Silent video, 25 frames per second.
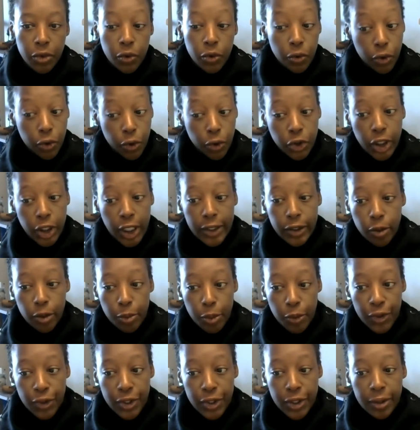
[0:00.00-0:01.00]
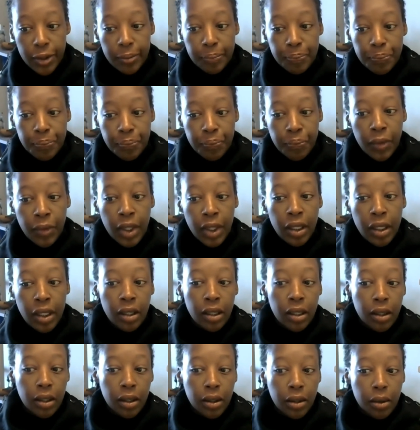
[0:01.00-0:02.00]
those checks to be written.
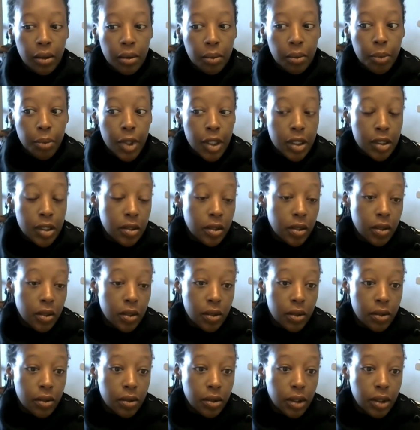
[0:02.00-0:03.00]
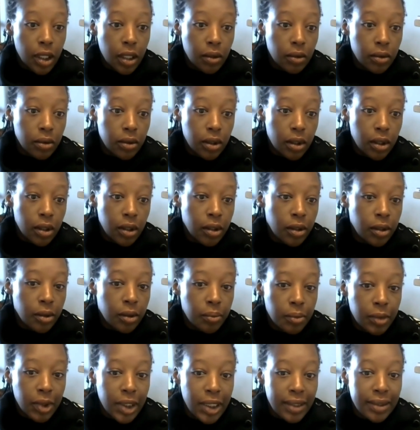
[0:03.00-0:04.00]
But
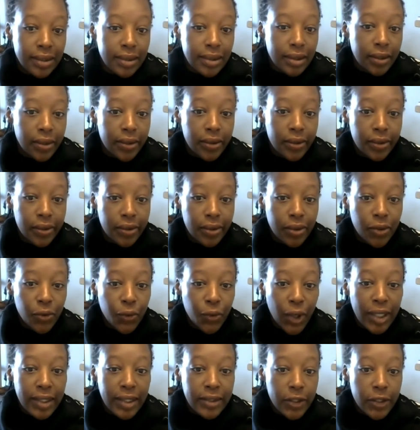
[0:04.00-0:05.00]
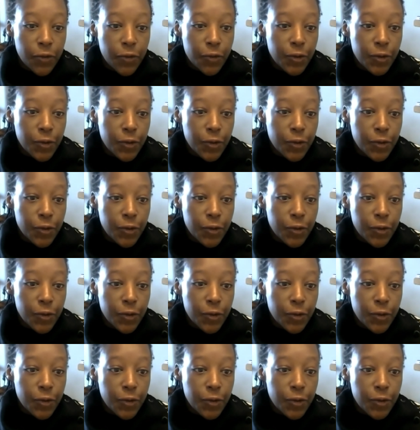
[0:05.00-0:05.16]
there's grants of